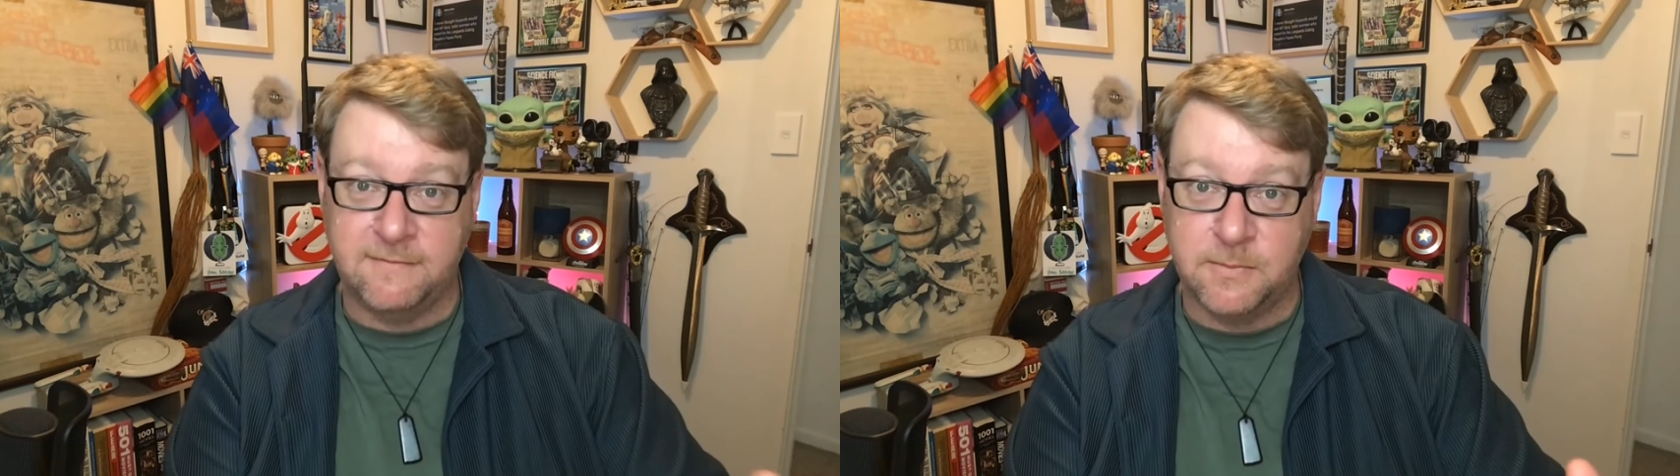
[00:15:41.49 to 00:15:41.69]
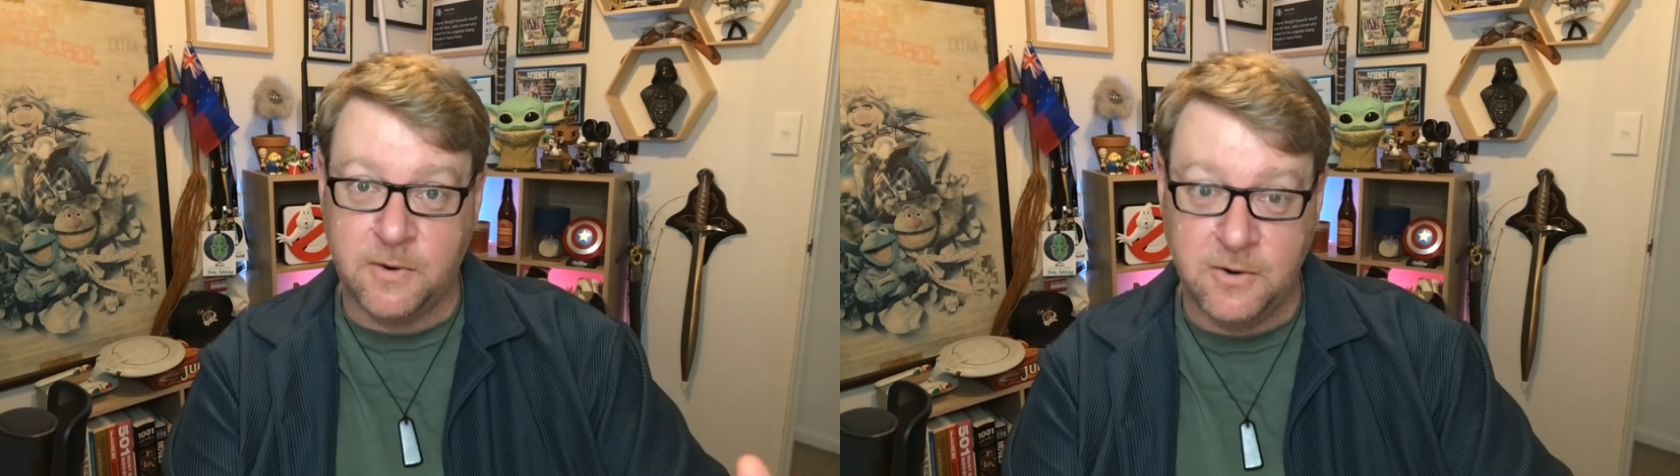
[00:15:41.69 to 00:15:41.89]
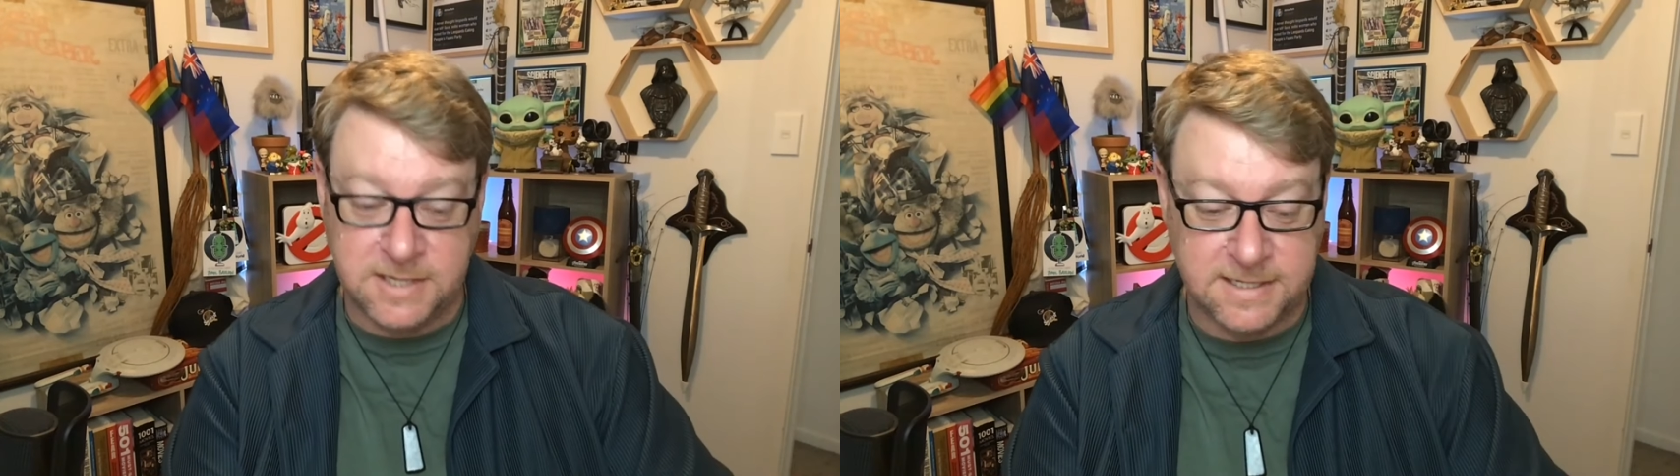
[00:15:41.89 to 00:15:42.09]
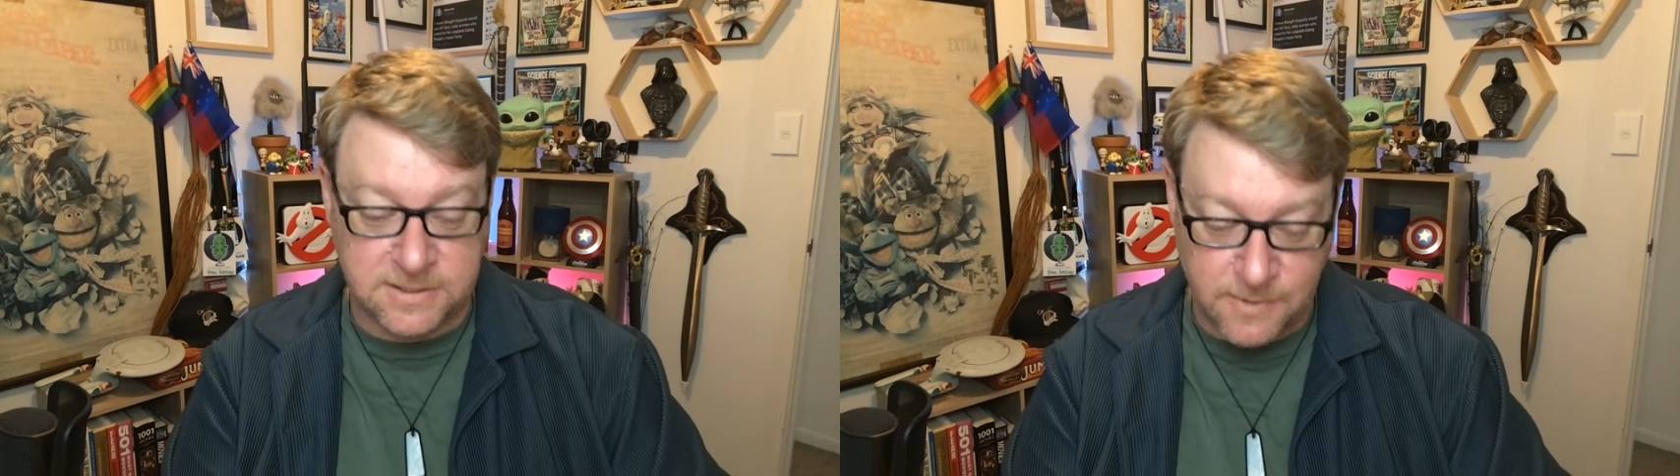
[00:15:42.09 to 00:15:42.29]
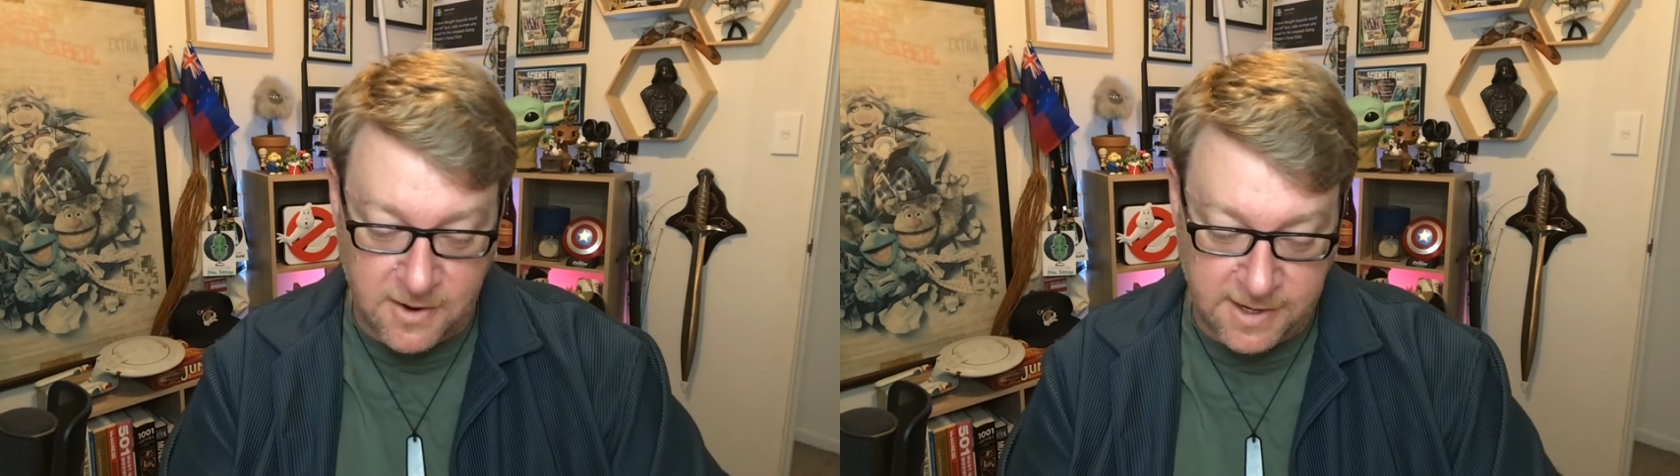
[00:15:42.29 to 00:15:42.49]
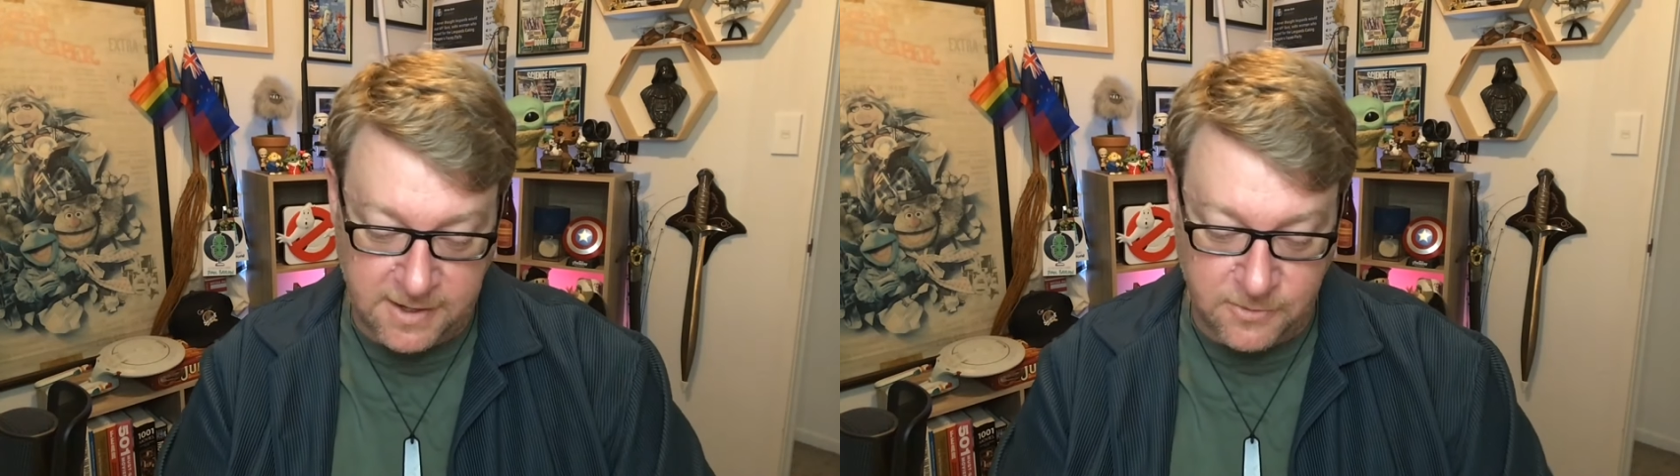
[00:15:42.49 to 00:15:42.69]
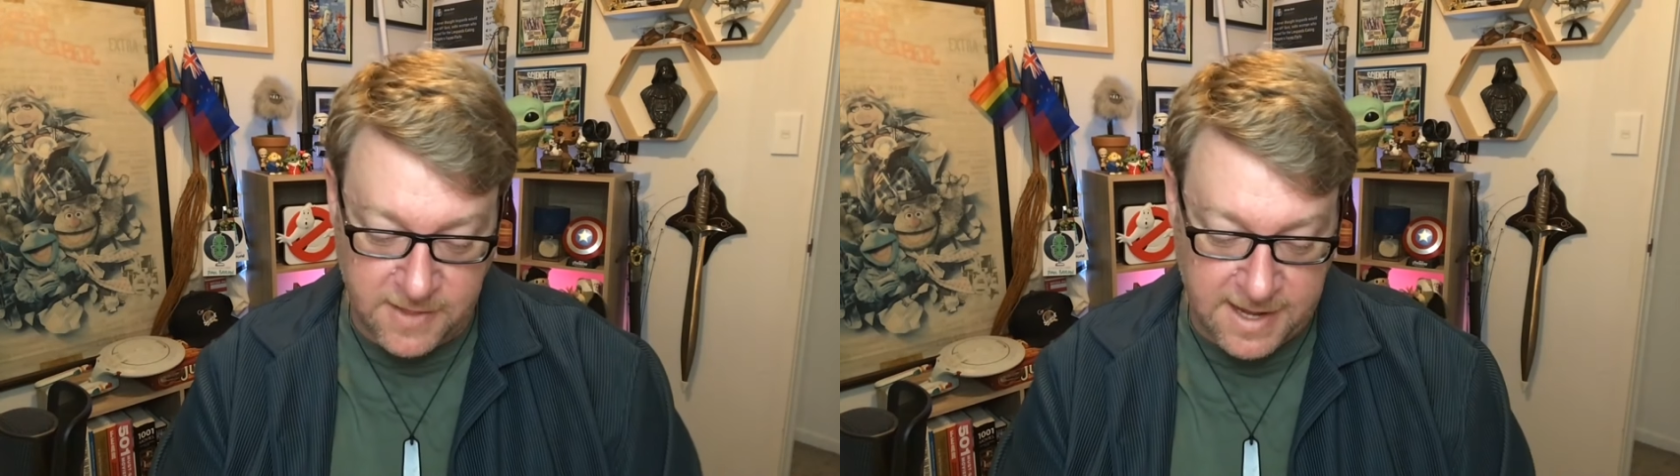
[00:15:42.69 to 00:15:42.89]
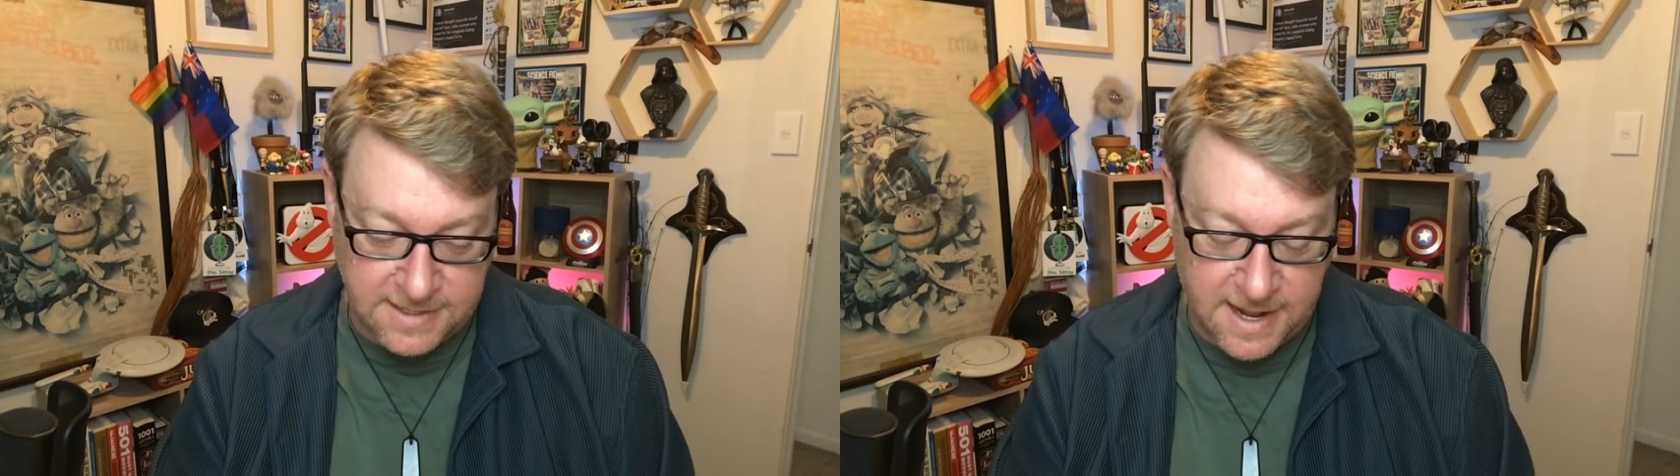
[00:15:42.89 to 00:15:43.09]
of the project as well, getting all
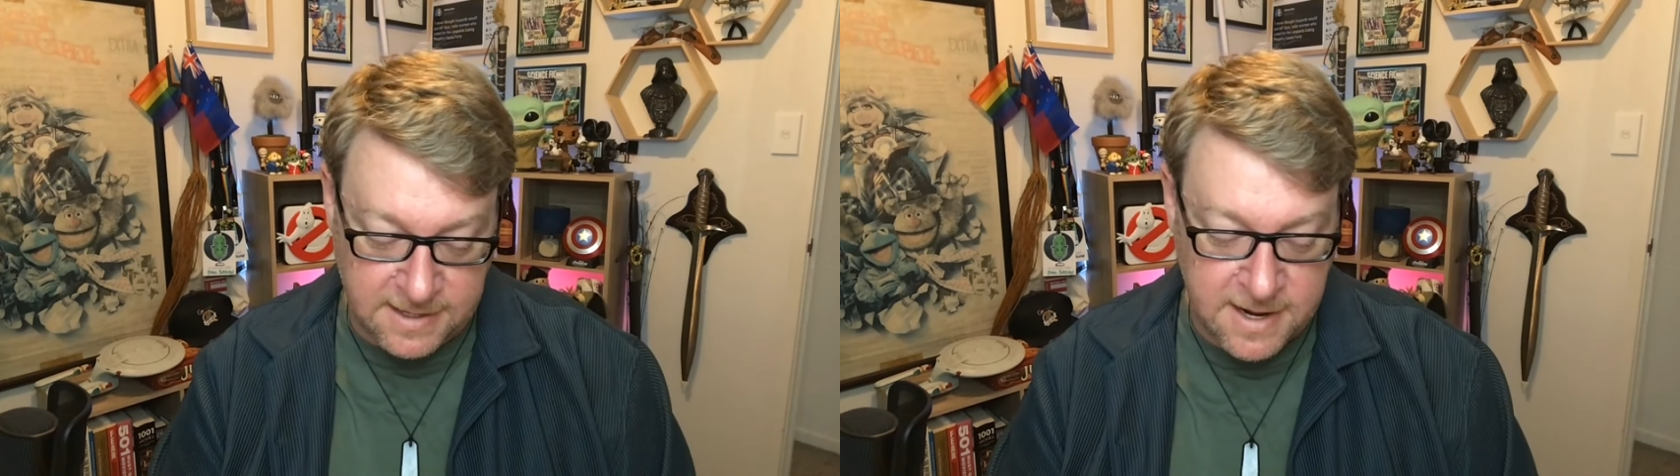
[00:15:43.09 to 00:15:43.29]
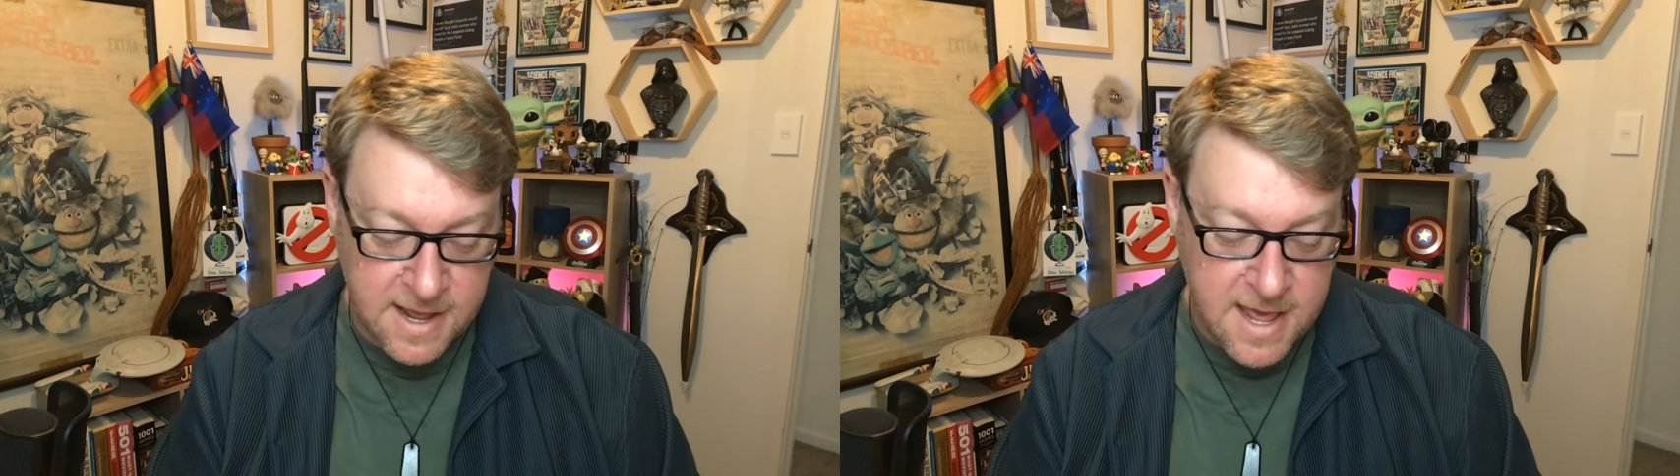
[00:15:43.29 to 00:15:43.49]
that done.